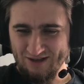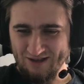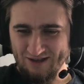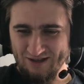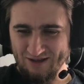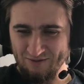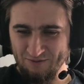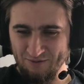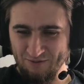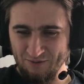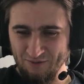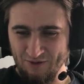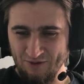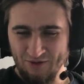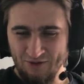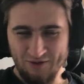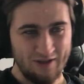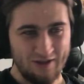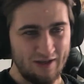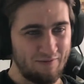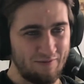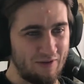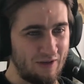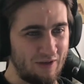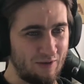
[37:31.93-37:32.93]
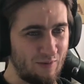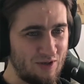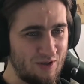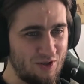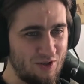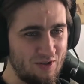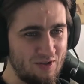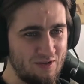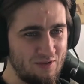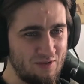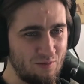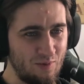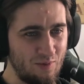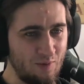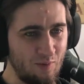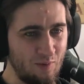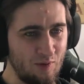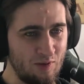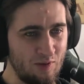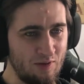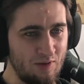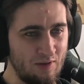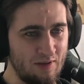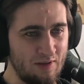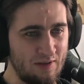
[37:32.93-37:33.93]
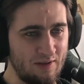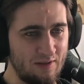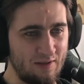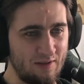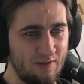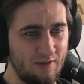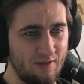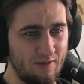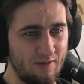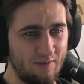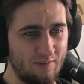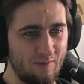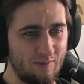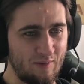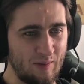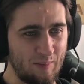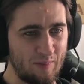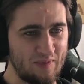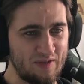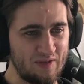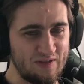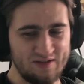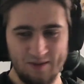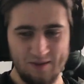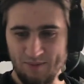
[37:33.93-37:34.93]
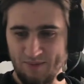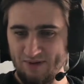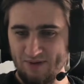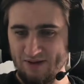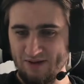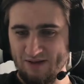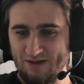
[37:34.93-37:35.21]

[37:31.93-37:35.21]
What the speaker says: If we don't have any questions, we will wrap this up.